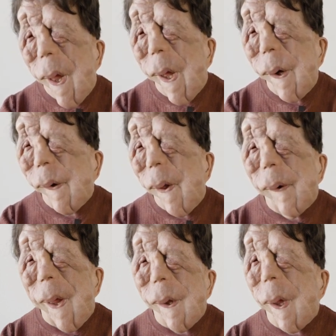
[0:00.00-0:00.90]
And they were
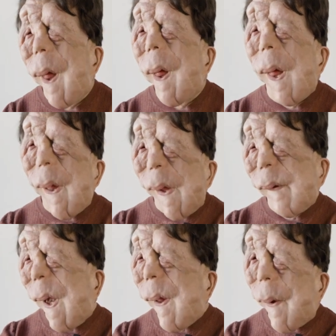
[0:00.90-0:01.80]
like, oh,
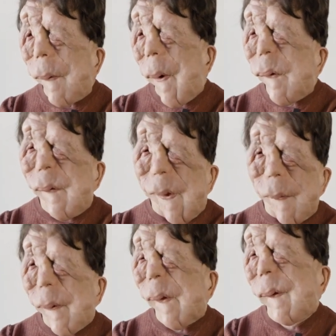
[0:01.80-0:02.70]
is anyone watching
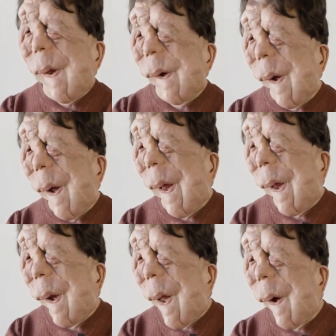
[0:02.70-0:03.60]
the wrestling tonight?
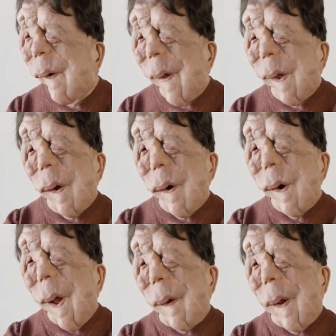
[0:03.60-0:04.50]
And I was like,
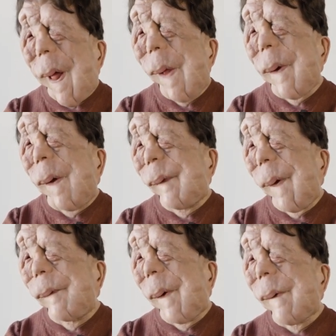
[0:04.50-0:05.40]
no, I'm at a
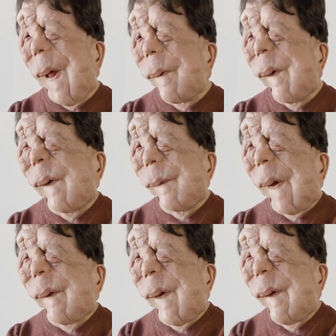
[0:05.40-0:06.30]
film premiere with
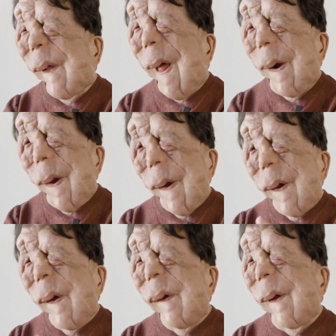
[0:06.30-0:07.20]
Sebastian Stan.
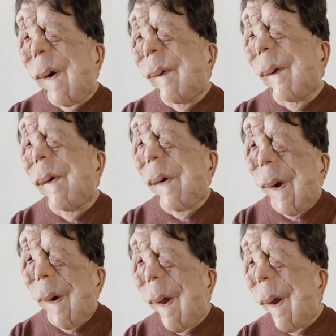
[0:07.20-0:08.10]
Sent
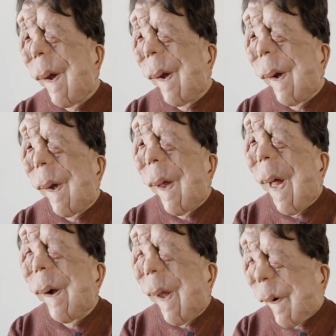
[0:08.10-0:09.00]
photo.
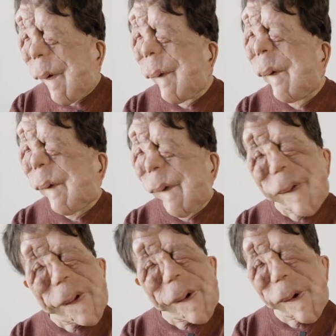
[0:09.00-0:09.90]
And I'm like, course
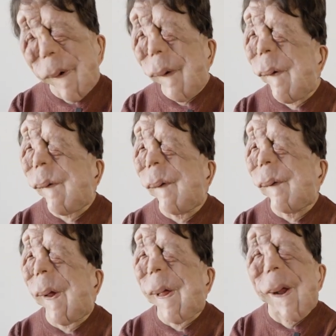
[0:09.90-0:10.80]
you
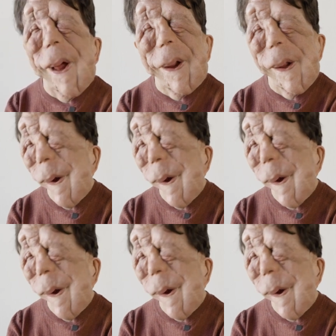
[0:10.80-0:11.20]
fucking are.